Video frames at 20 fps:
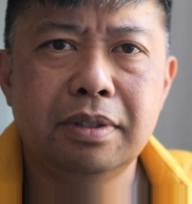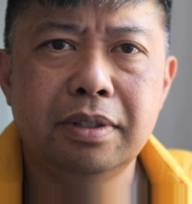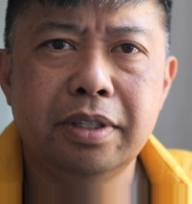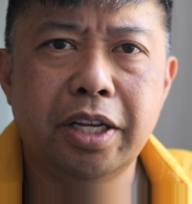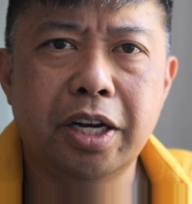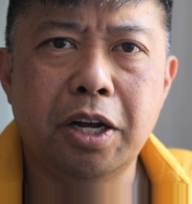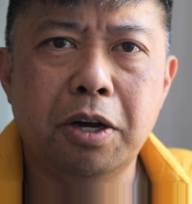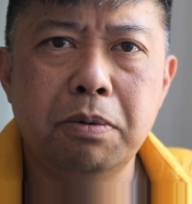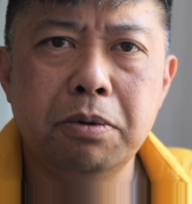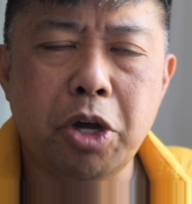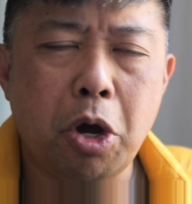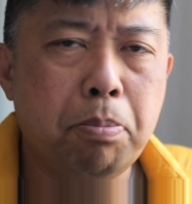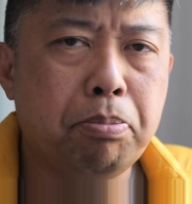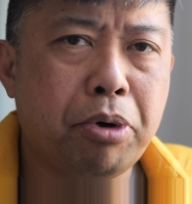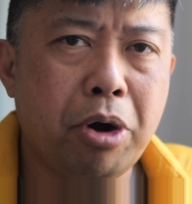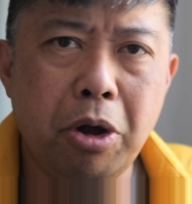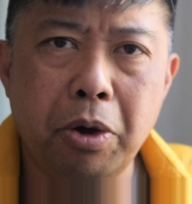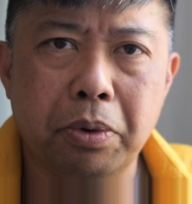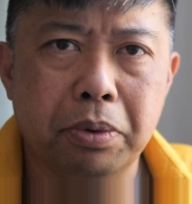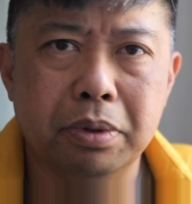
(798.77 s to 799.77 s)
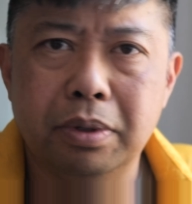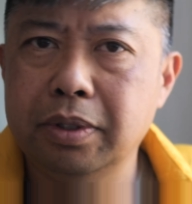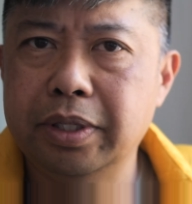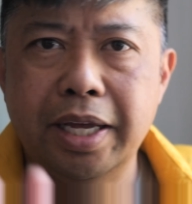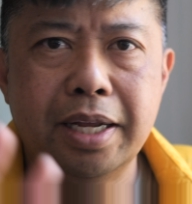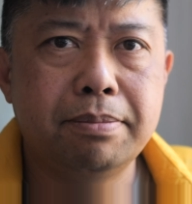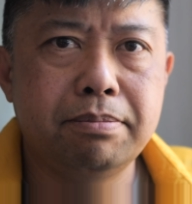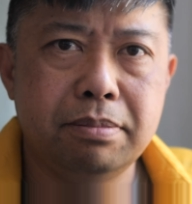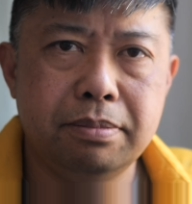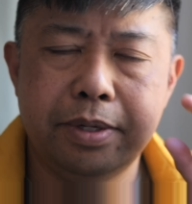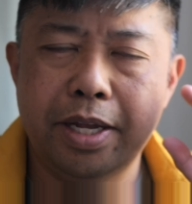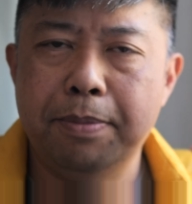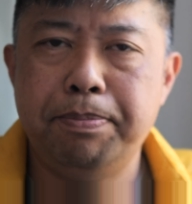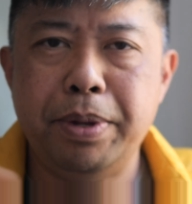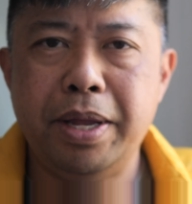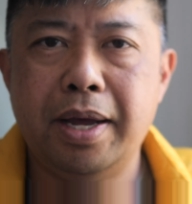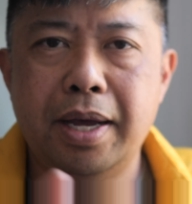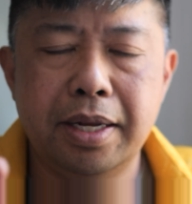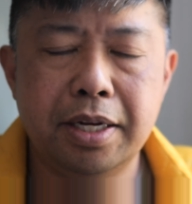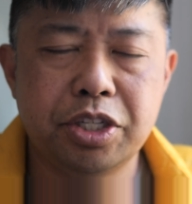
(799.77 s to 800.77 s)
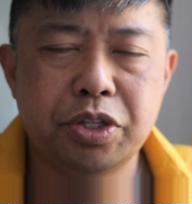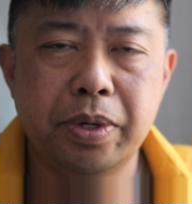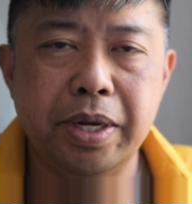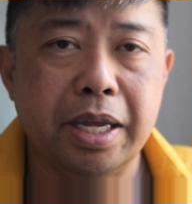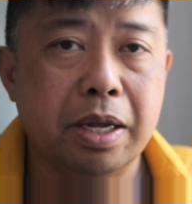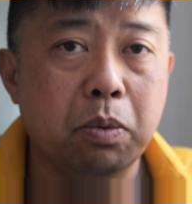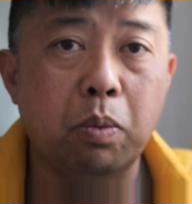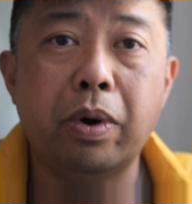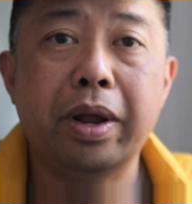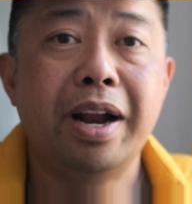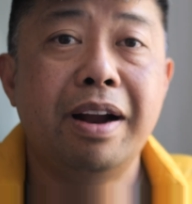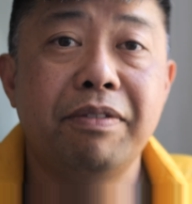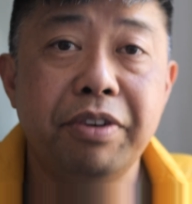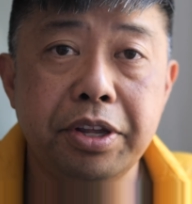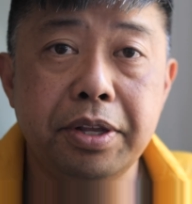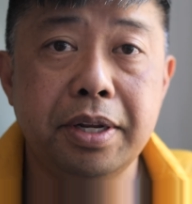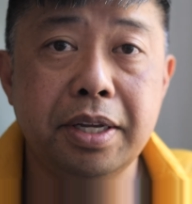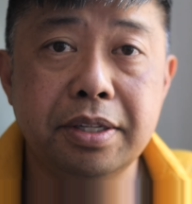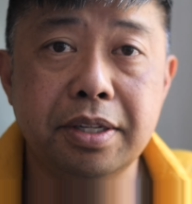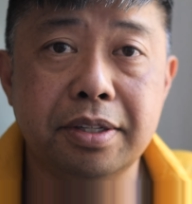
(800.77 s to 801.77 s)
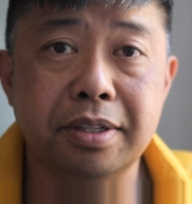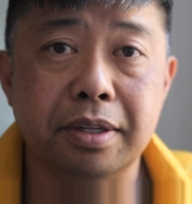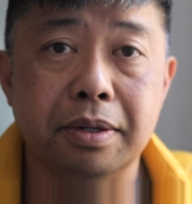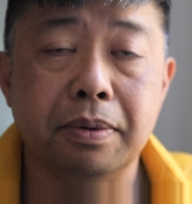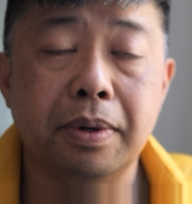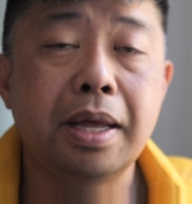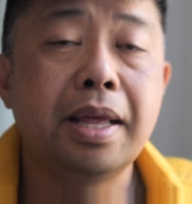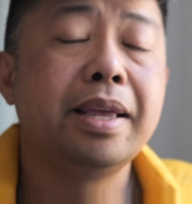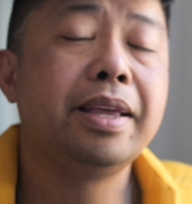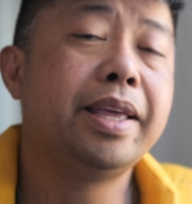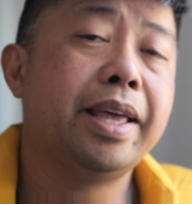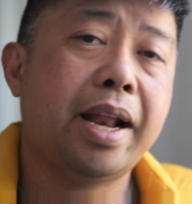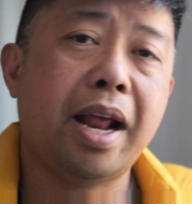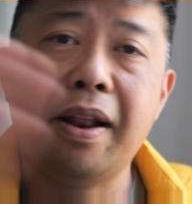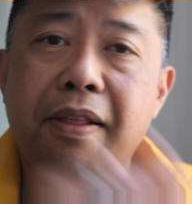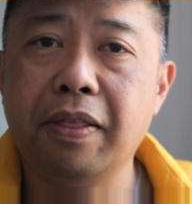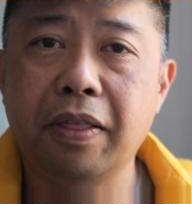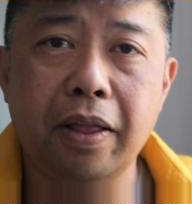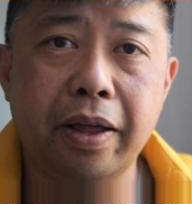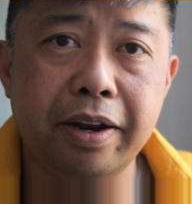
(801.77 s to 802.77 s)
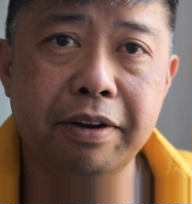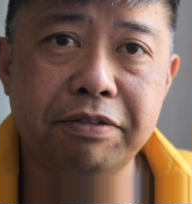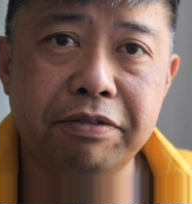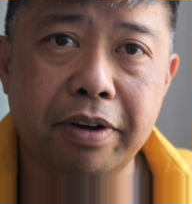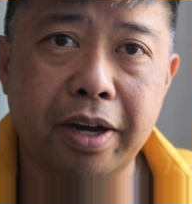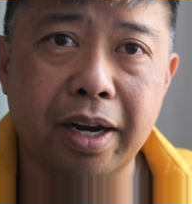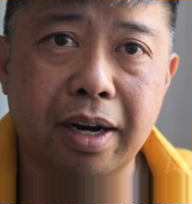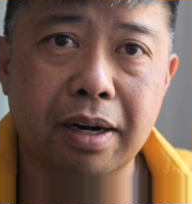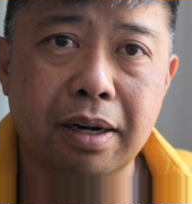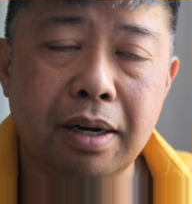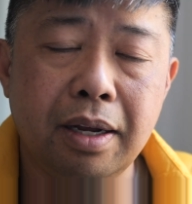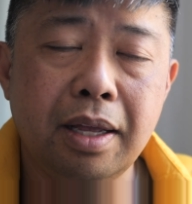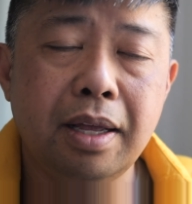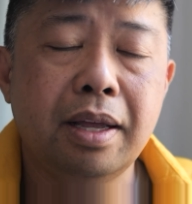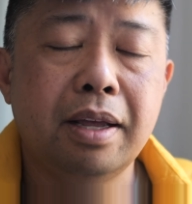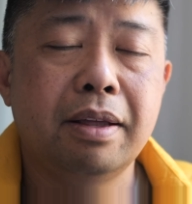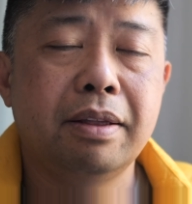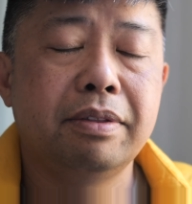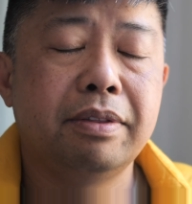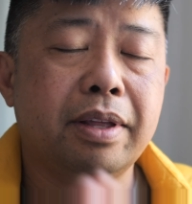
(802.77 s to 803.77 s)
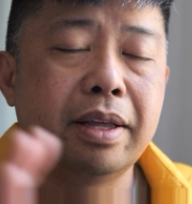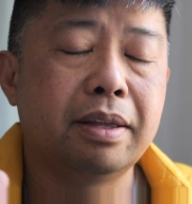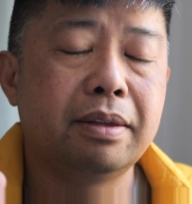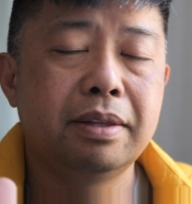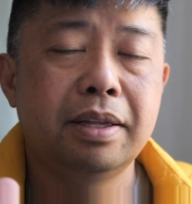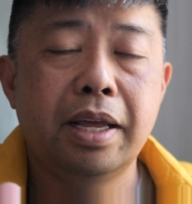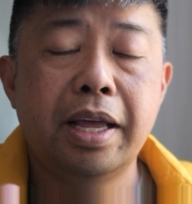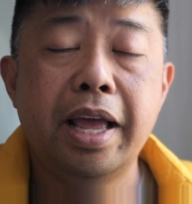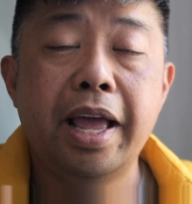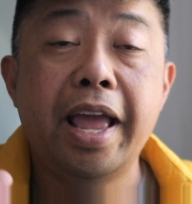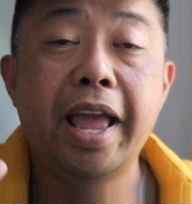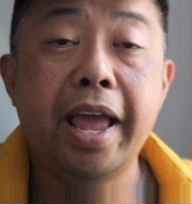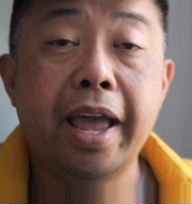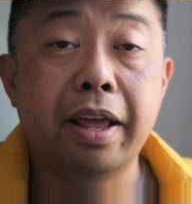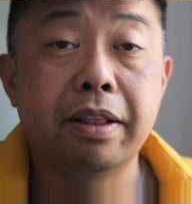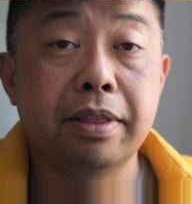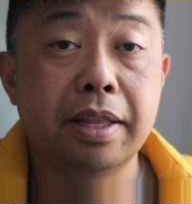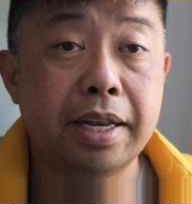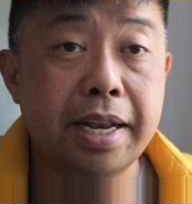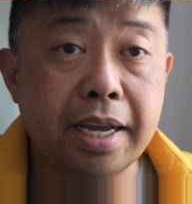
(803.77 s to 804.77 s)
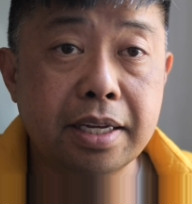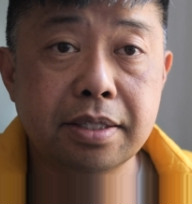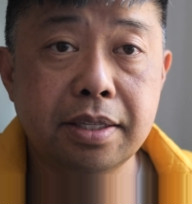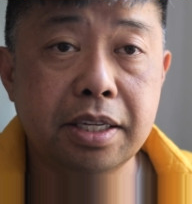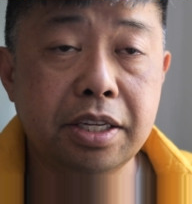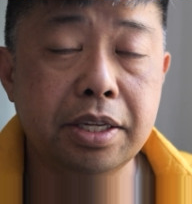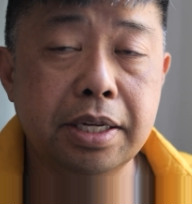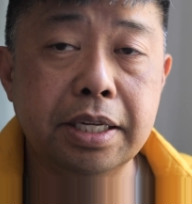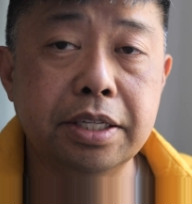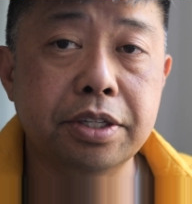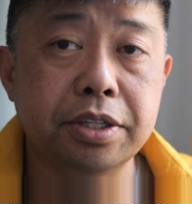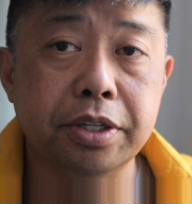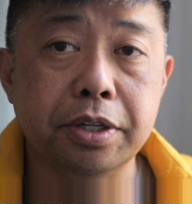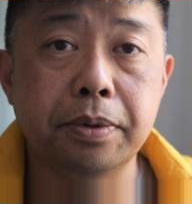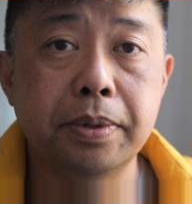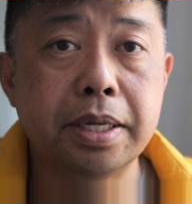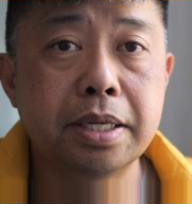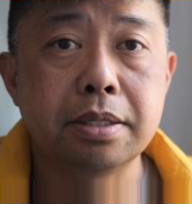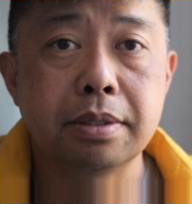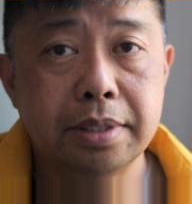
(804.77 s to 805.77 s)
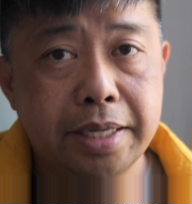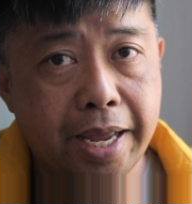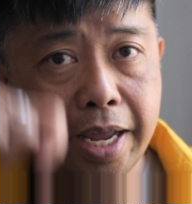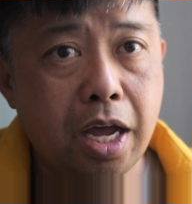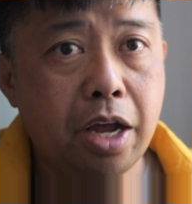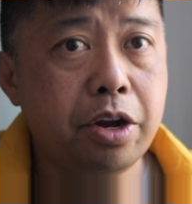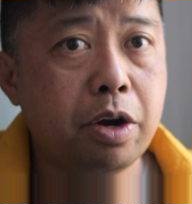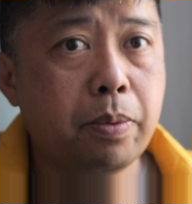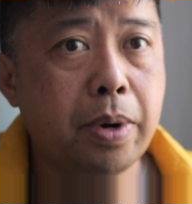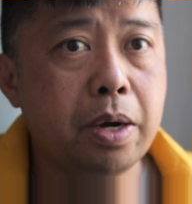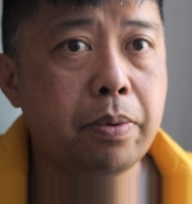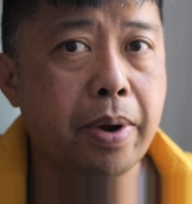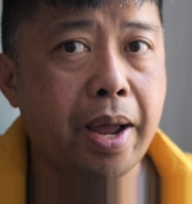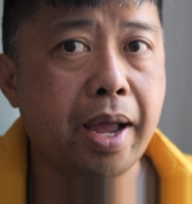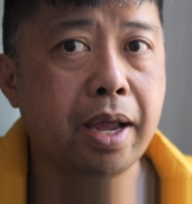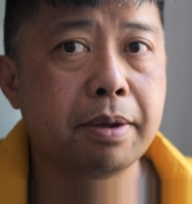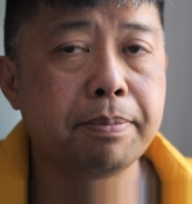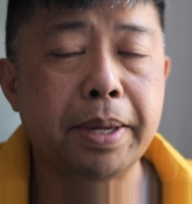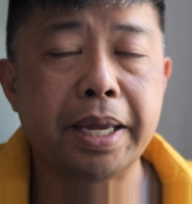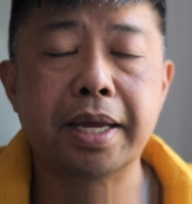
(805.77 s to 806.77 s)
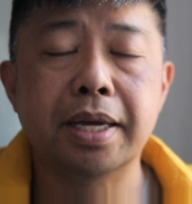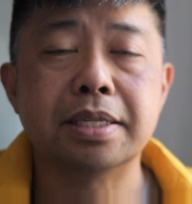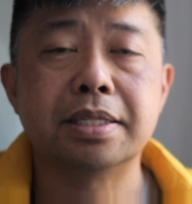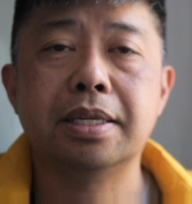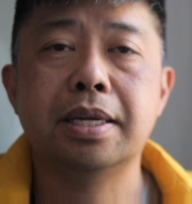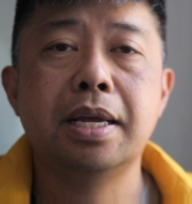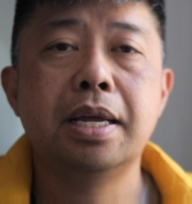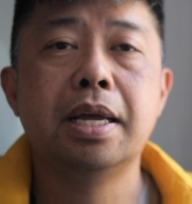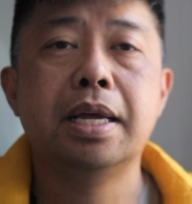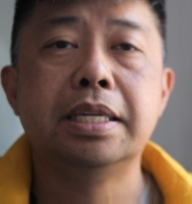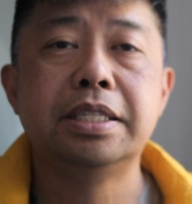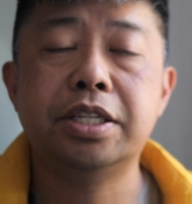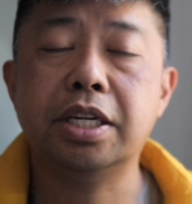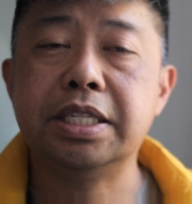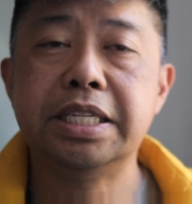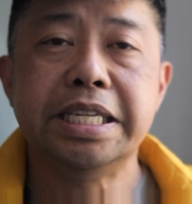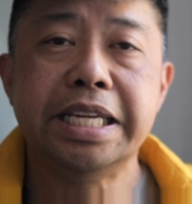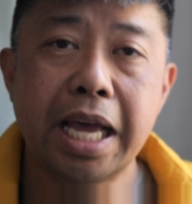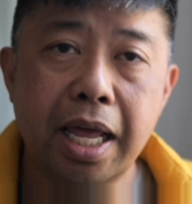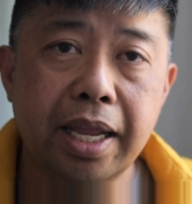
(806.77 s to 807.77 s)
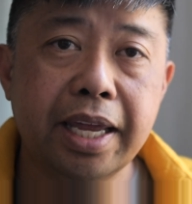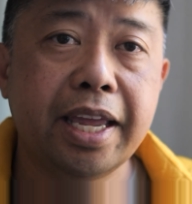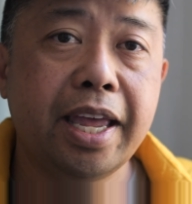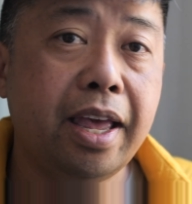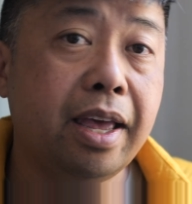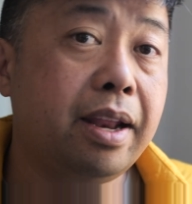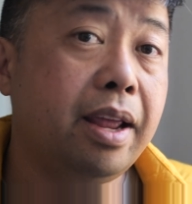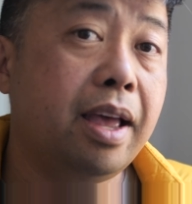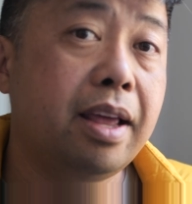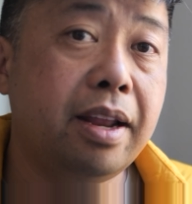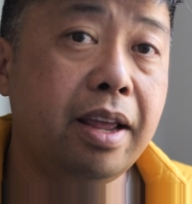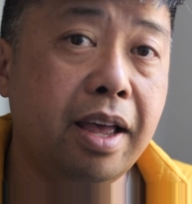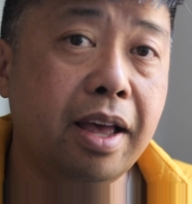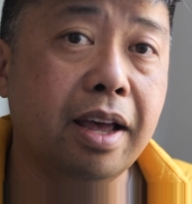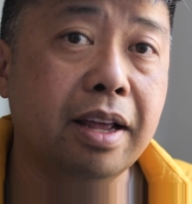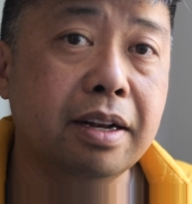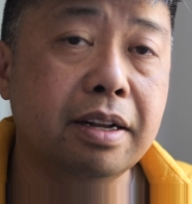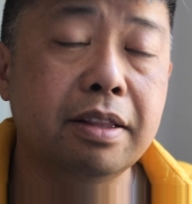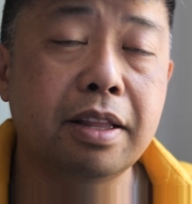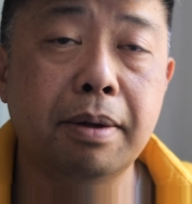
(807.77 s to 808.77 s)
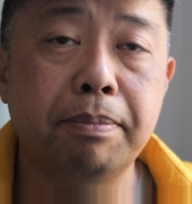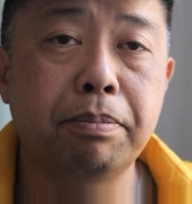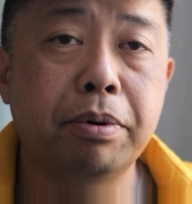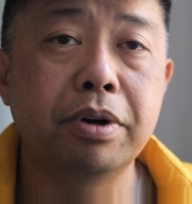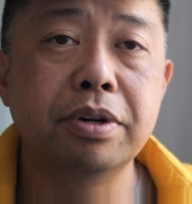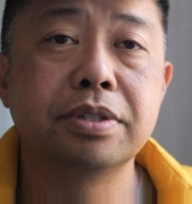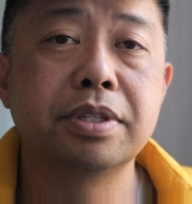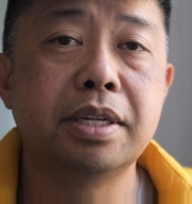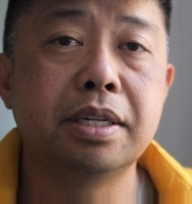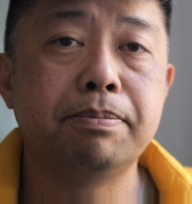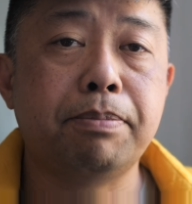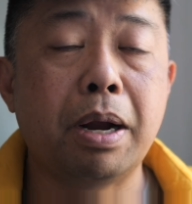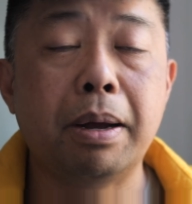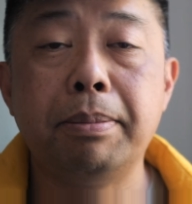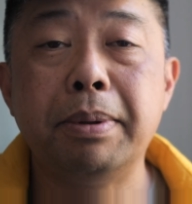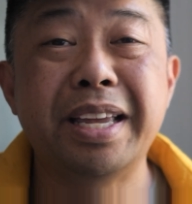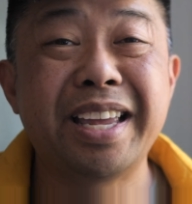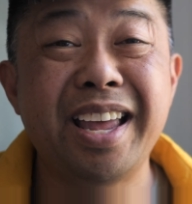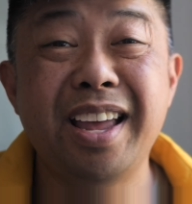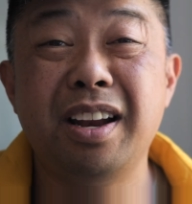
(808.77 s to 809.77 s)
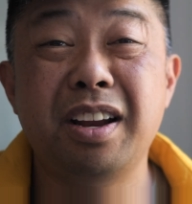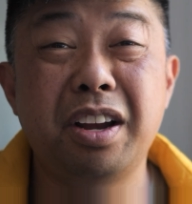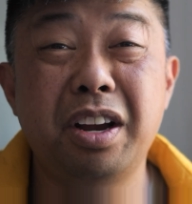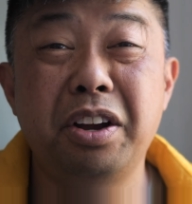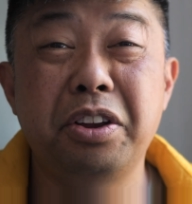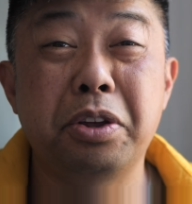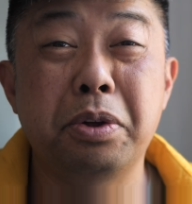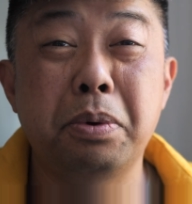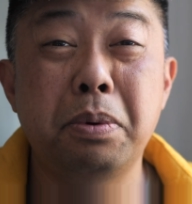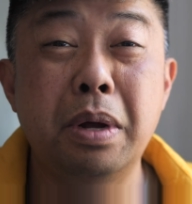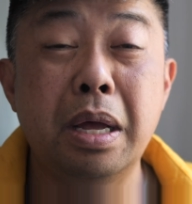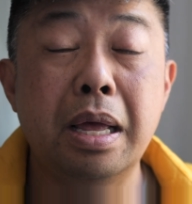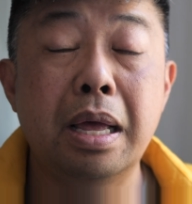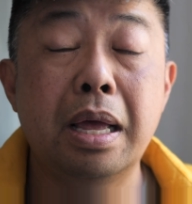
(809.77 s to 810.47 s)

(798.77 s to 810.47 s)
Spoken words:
Go prone. Get behind a tree. Whatever you need to do, get out of the line of fire. And the next thing you need to do is take out your red rag, because just yelling hit, that person probably can't hear you